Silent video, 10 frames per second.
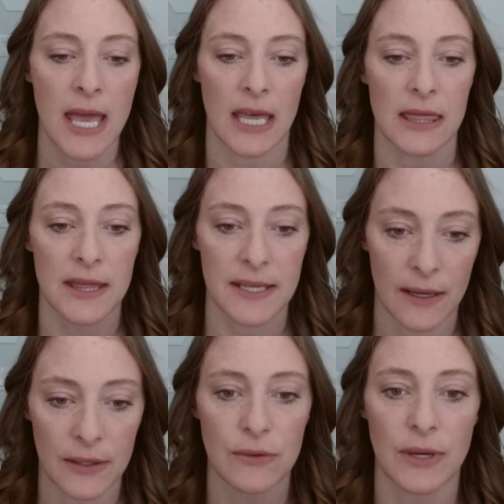
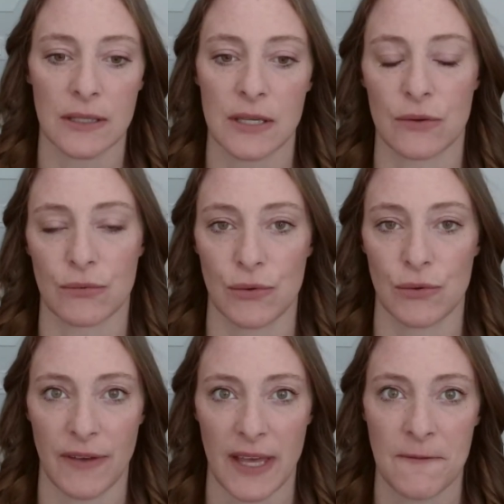Until you get to the root
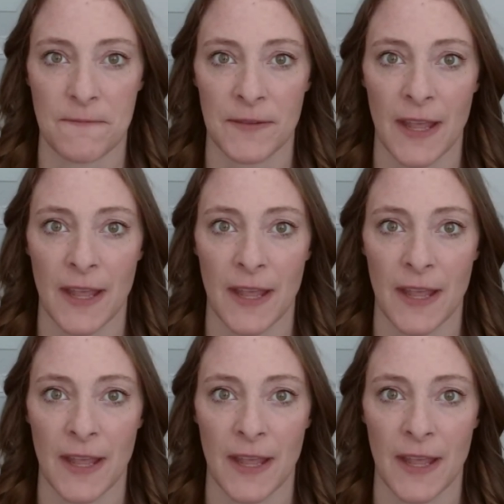of it,